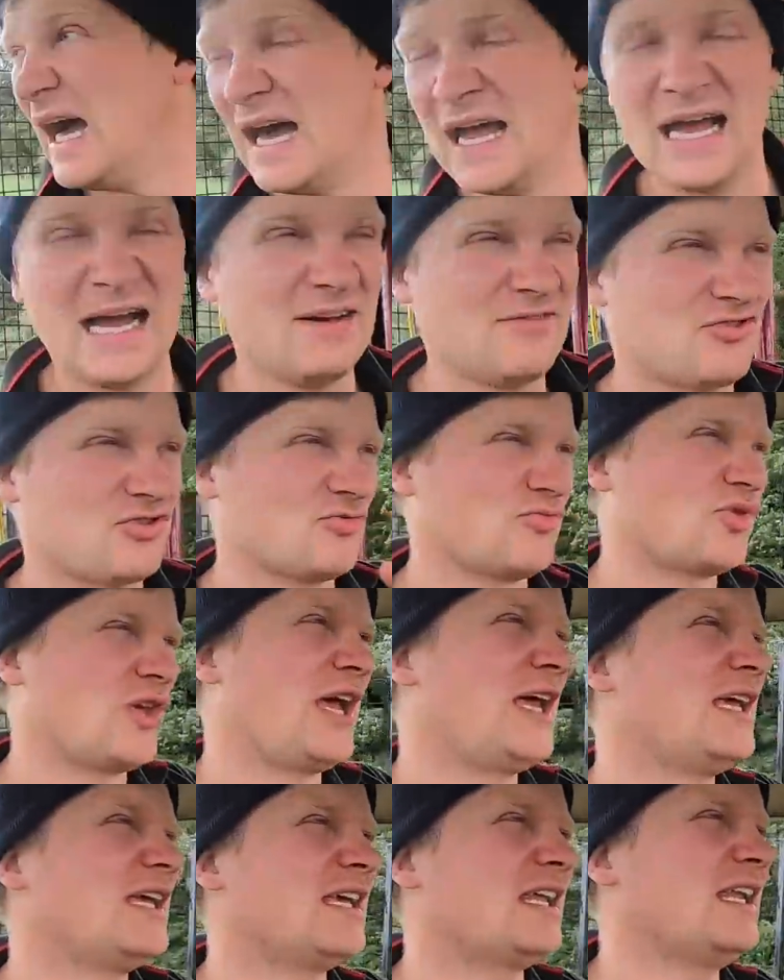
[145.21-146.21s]
I have some
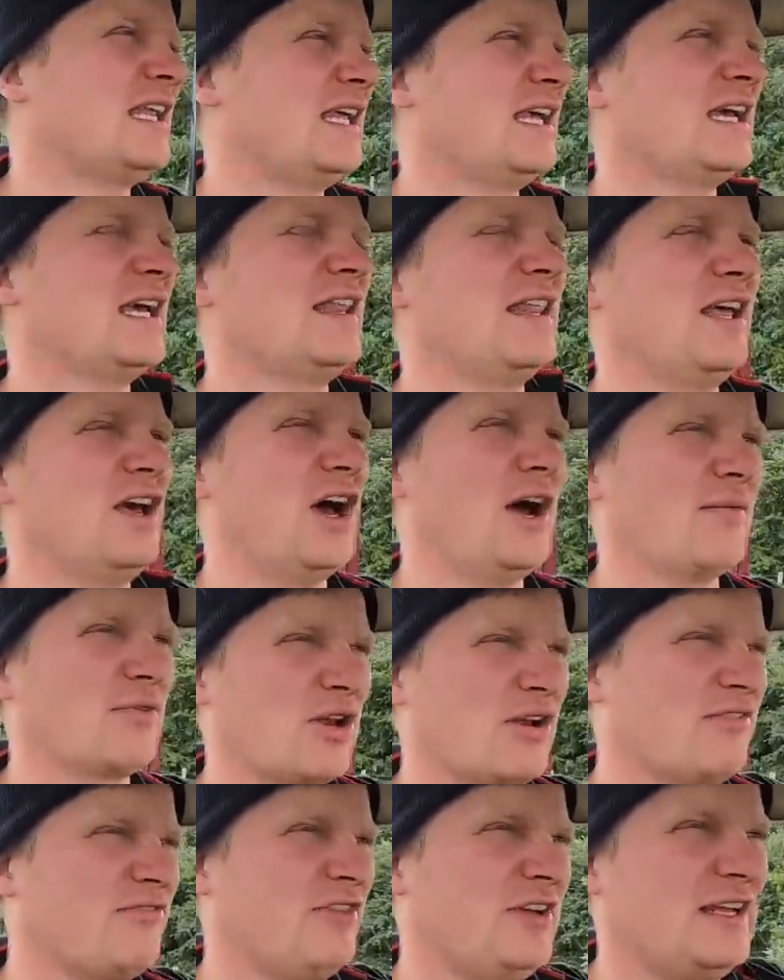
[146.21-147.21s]
cake in here that I'm
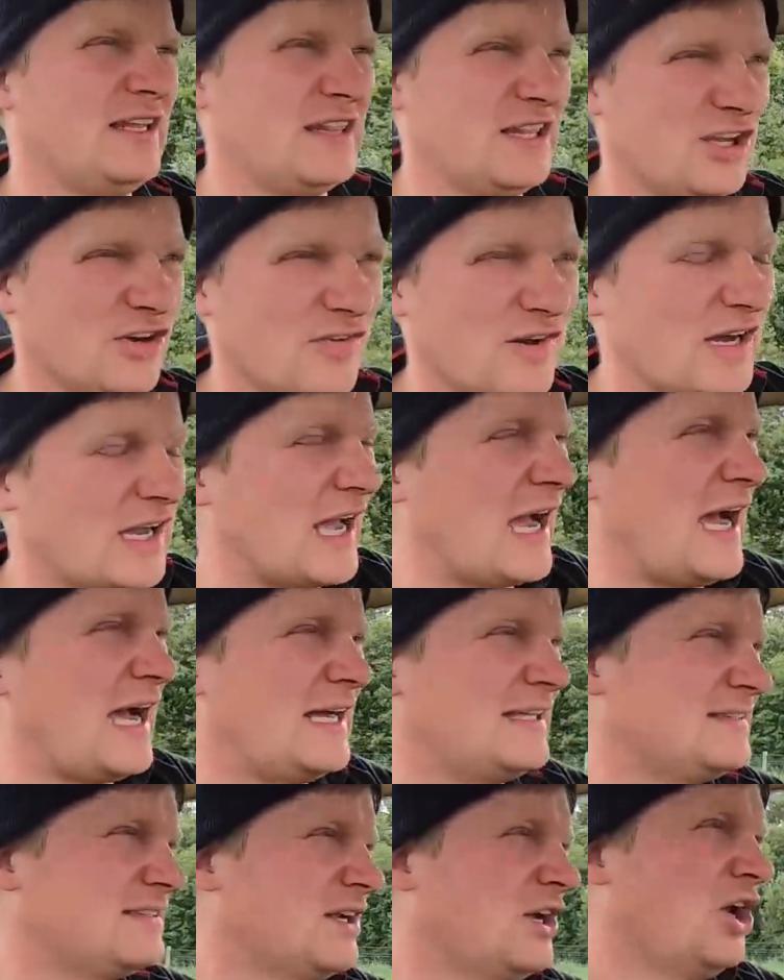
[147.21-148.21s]
going to feed the other
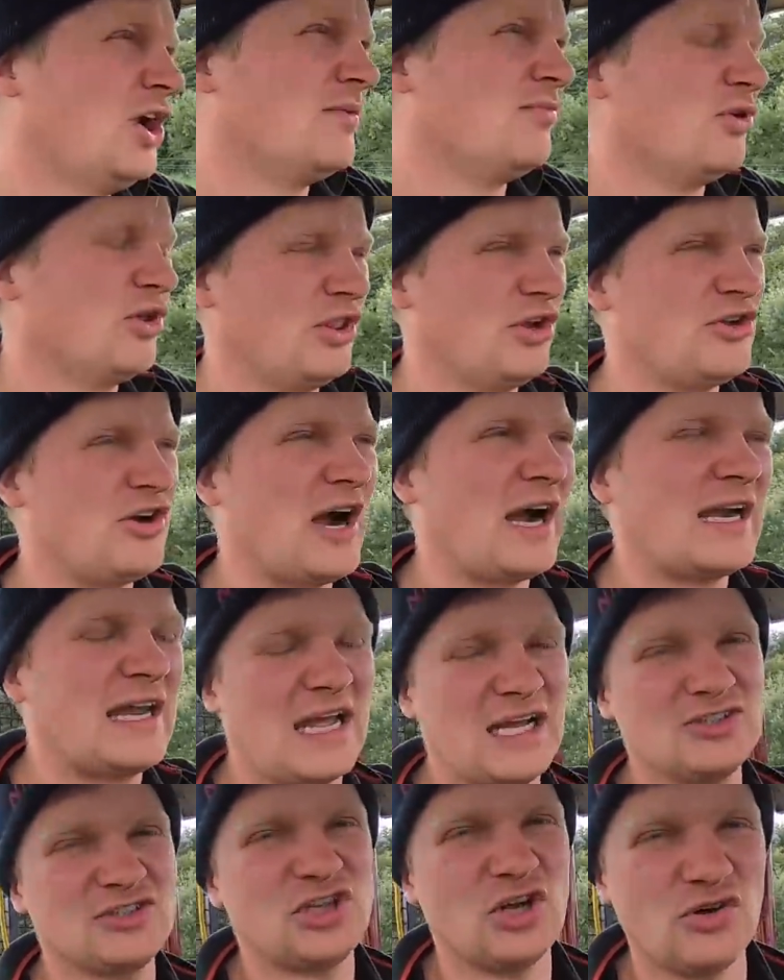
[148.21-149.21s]
guys, but the dry
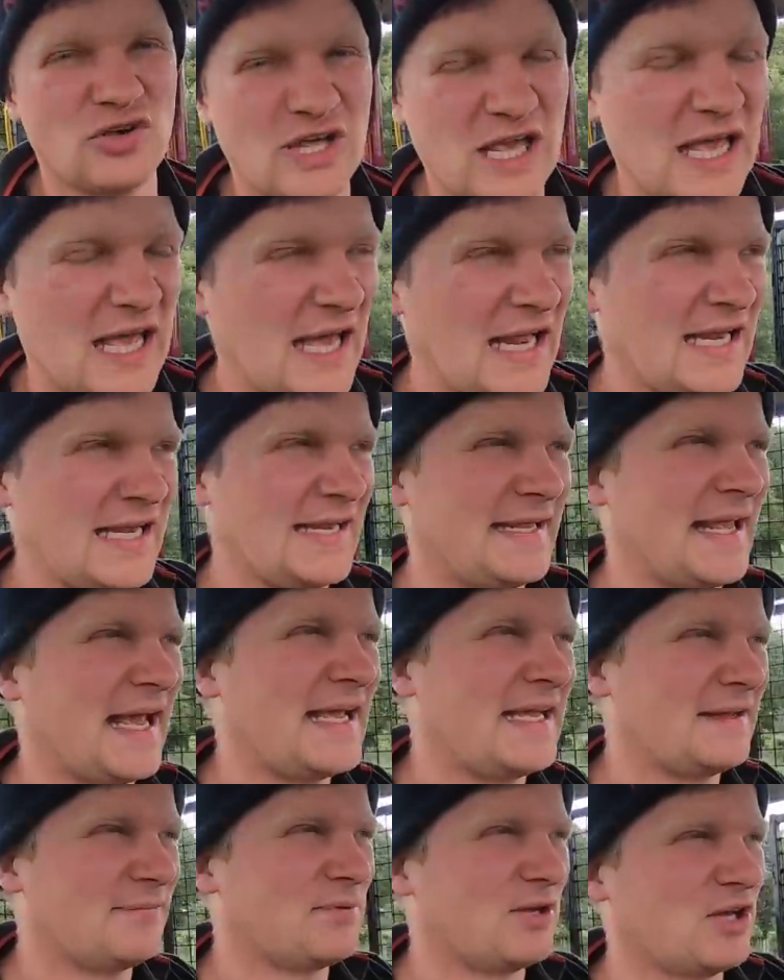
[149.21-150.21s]
cows don't get any
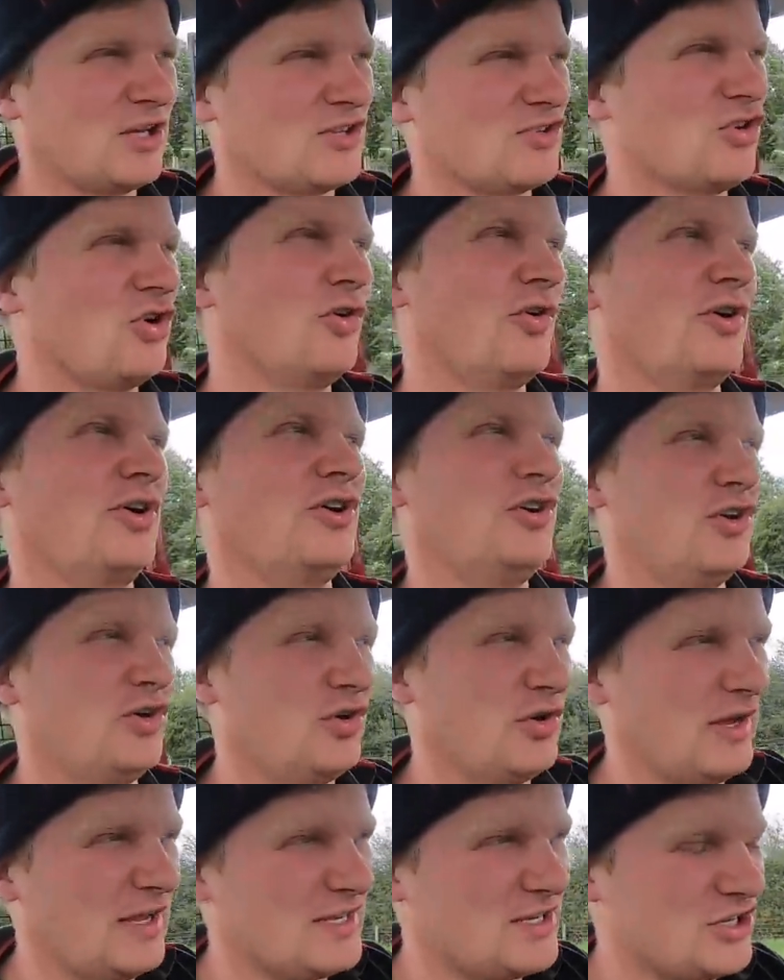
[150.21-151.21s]
cake because all we want to do
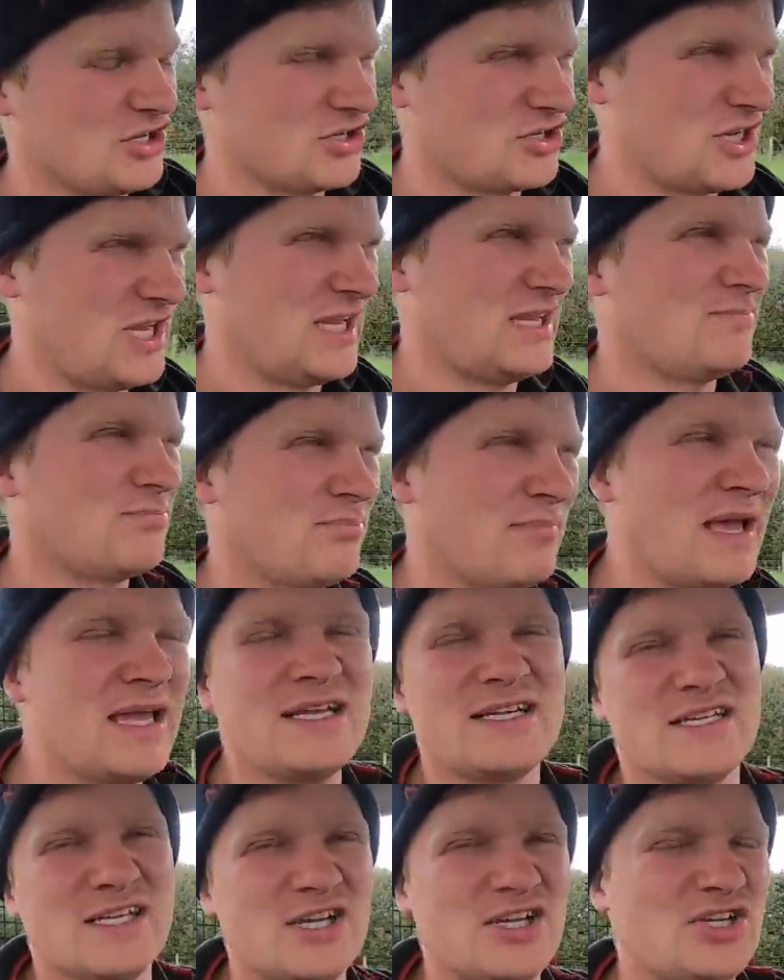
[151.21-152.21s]
is just keep
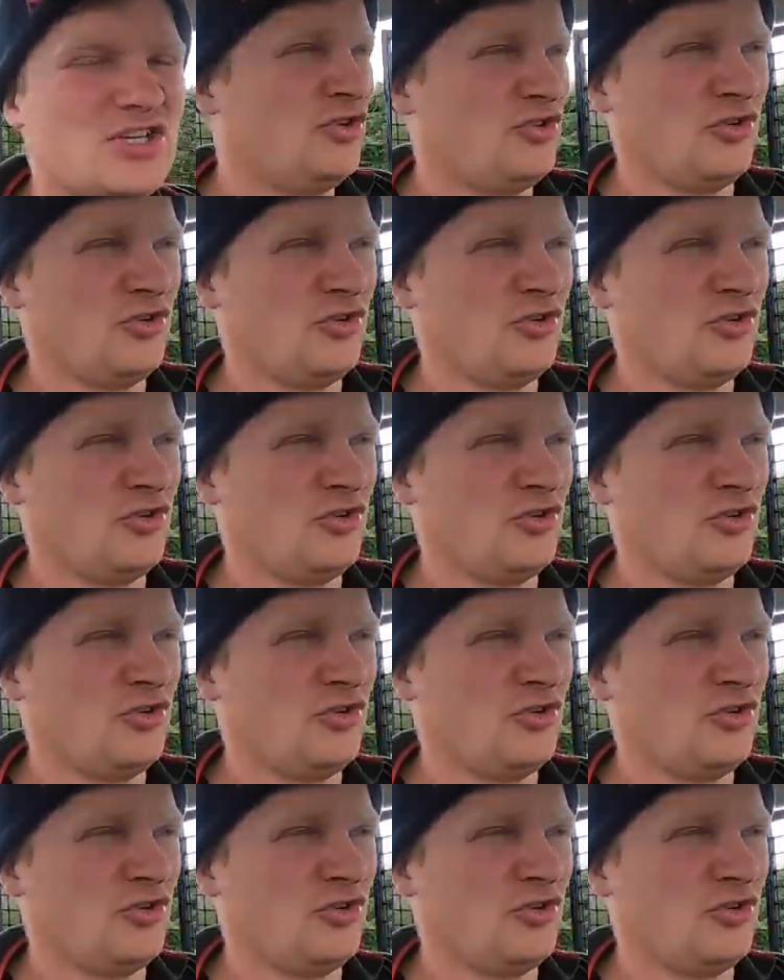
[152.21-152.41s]
maintenance.